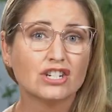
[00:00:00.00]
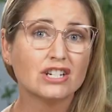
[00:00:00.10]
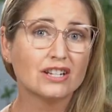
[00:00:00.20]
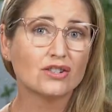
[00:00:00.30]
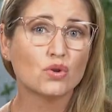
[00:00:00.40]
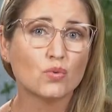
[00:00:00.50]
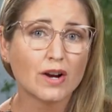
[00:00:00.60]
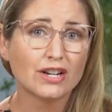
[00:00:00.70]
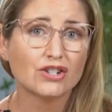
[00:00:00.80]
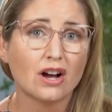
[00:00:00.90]
She does a
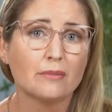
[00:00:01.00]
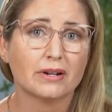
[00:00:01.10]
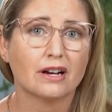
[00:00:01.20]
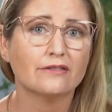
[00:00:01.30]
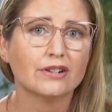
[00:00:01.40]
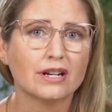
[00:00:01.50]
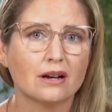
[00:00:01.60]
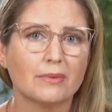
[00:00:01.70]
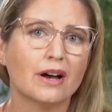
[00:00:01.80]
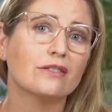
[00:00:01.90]
great job at covering
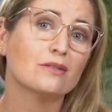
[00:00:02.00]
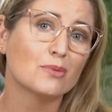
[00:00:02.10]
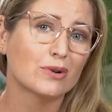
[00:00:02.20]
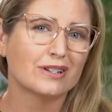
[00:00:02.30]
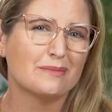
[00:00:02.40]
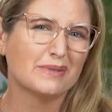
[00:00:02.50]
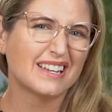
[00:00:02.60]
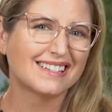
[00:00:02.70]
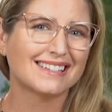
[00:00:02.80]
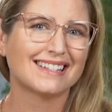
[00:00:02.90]
up other more
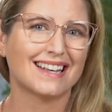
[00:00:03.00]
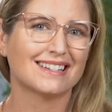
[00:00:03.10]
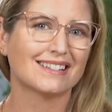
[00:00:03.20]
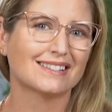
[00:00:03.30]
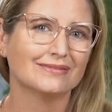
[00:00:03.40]
unpleasant scents.